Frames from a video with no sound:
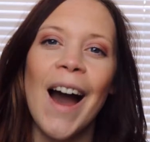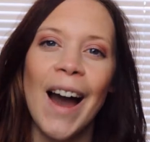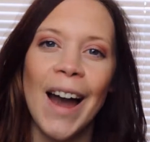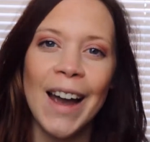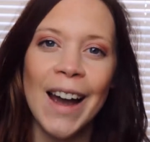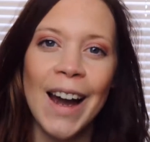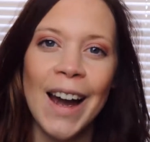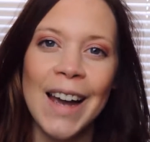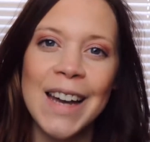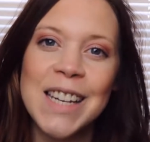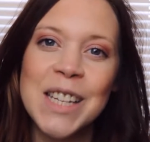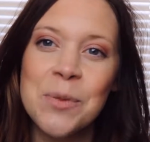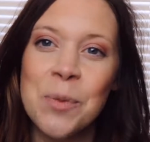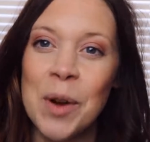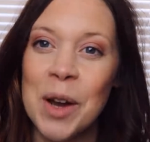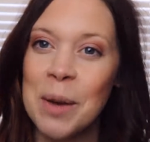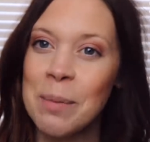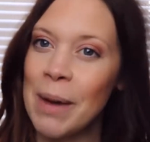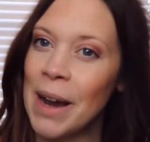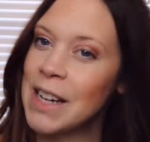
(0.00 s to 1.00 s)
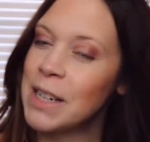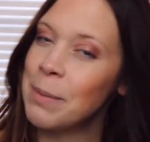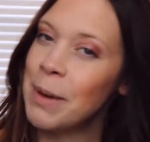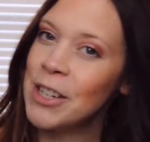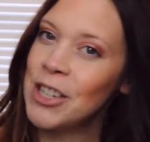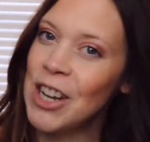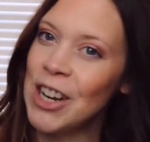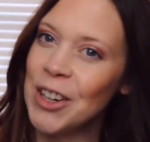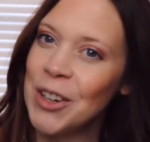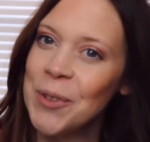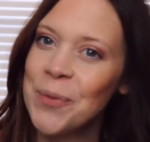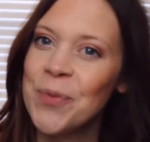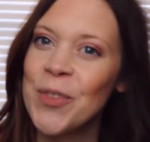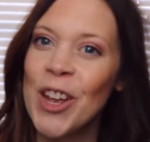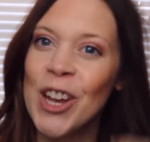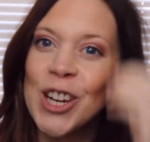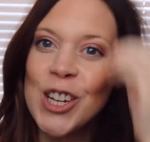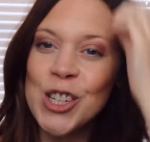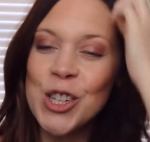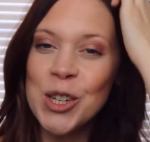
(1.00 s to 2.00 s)
Hi guys, welcome back to my channel.
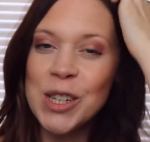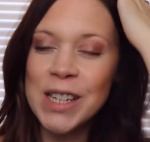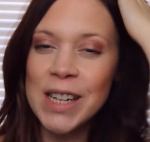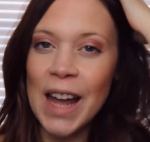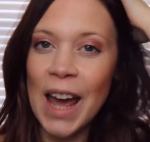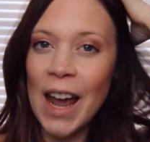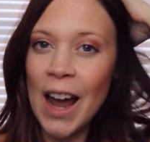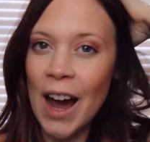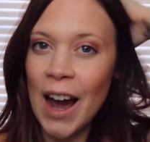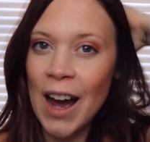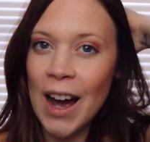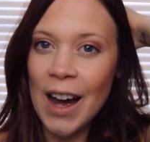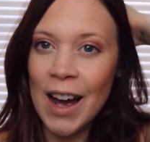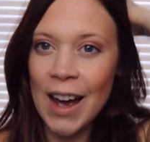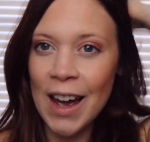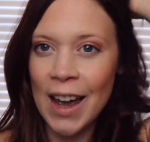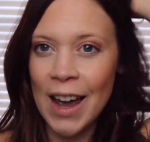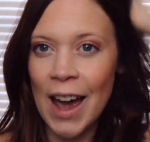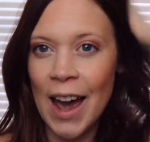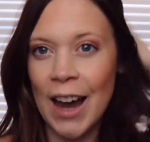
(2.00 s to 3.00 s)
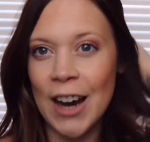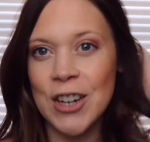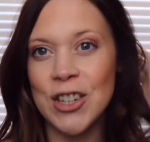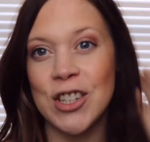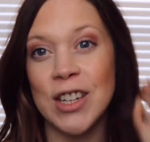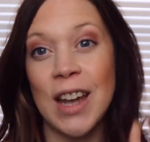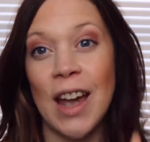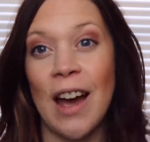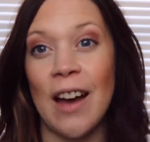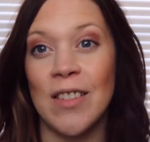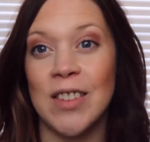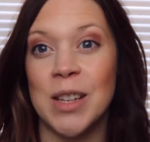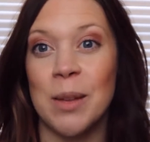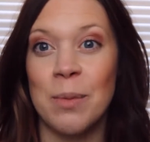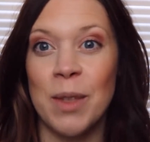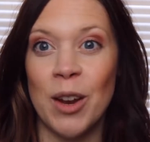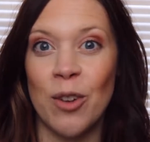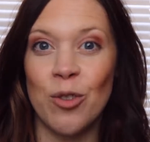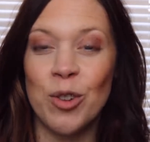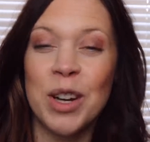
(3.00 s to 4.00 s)
So today I actually have
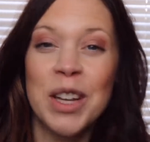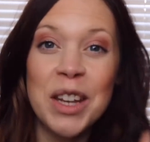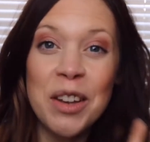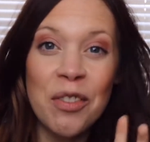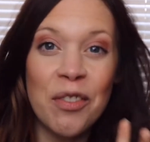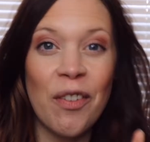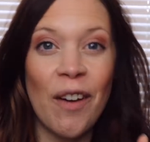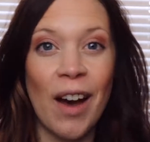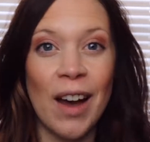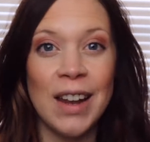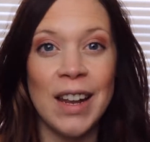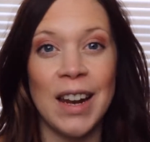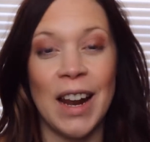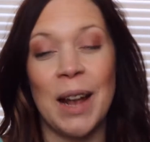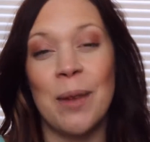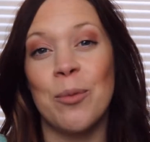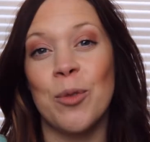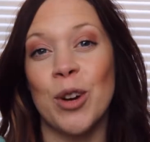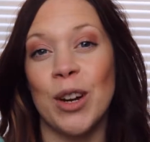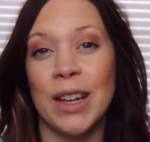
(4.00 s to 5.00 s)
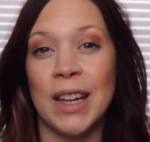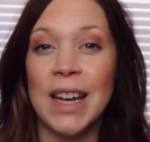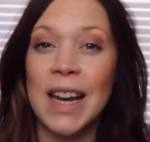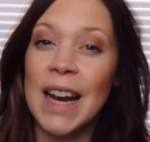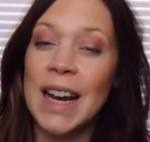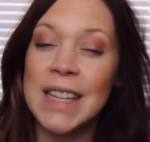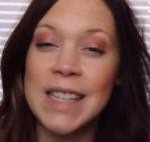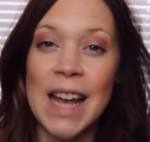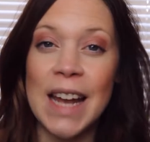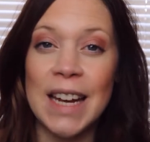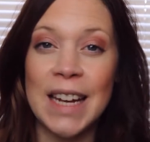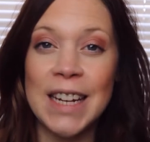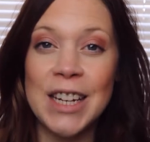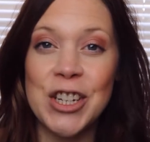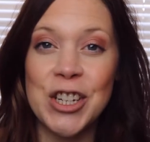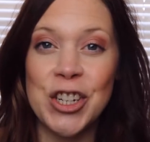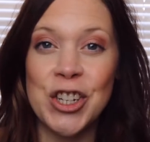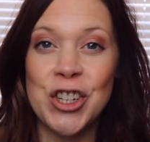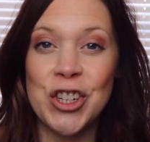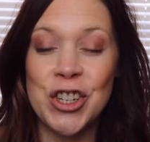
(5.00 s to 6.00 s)
something really fun and I'm really
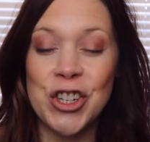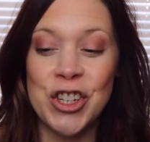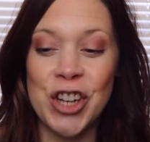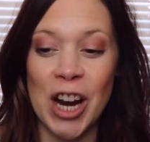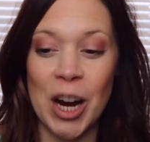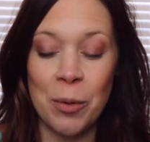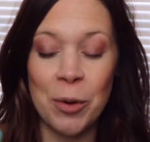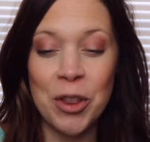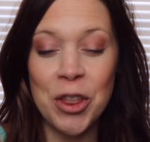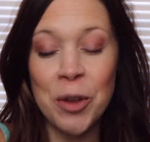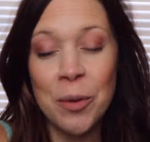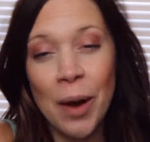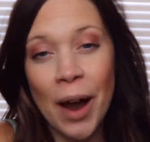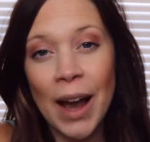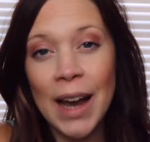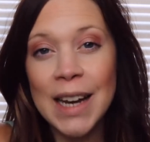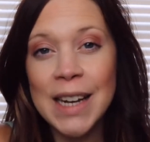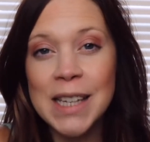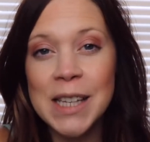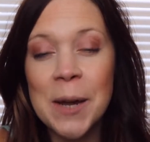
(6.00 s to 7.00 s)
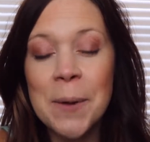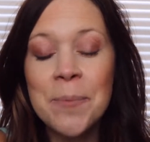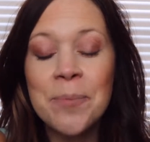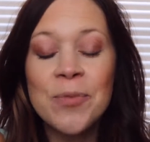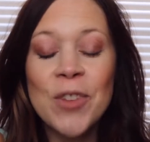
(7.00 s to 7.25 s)
excited to share with you guys.